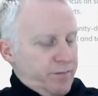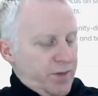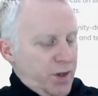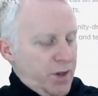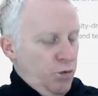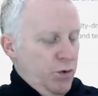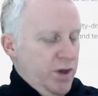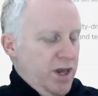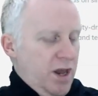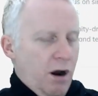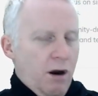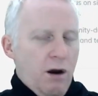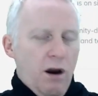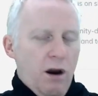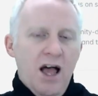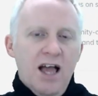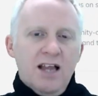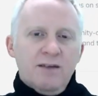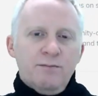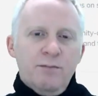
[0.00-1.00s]
We are
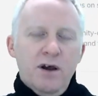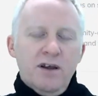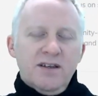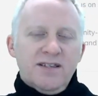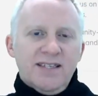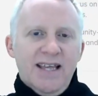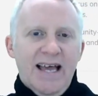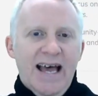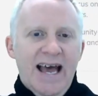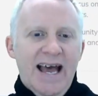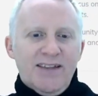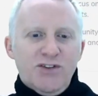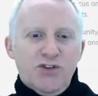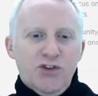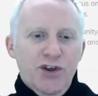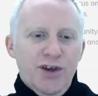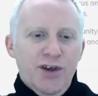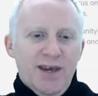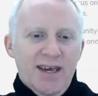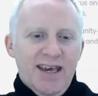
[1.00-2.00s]
almost at
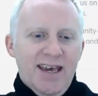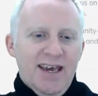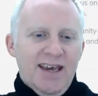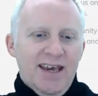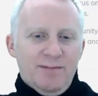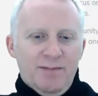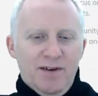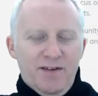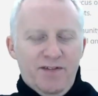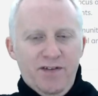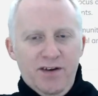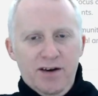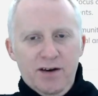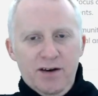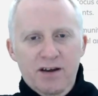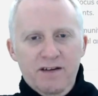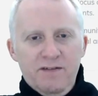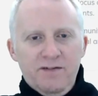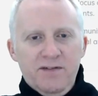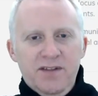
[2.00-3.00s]
the end, my friend,
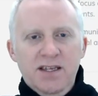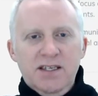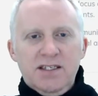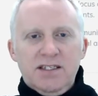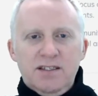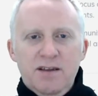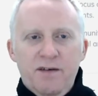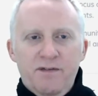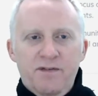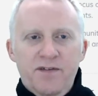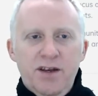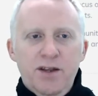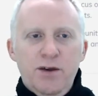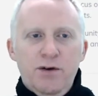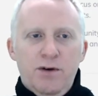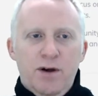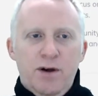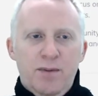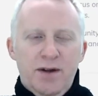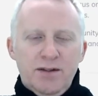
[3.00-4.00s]
of this
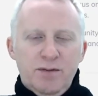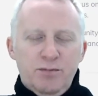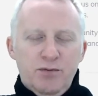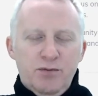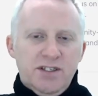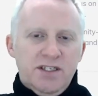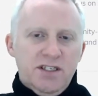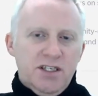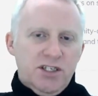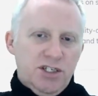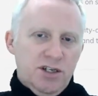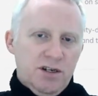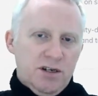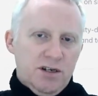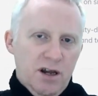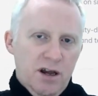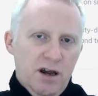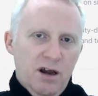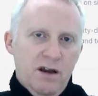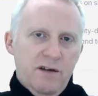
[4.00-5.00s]
video about the presentation
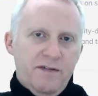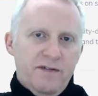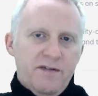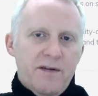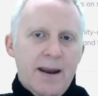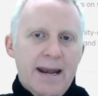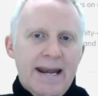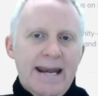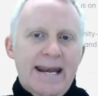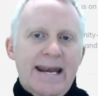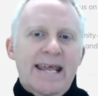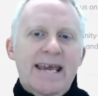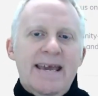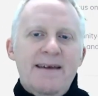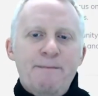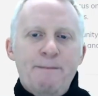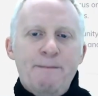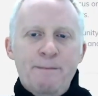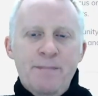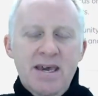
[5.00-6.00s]
of
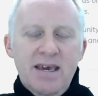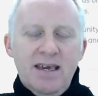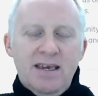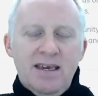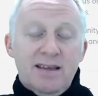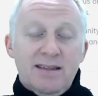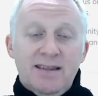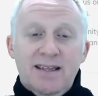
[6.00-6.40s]
Nimiq.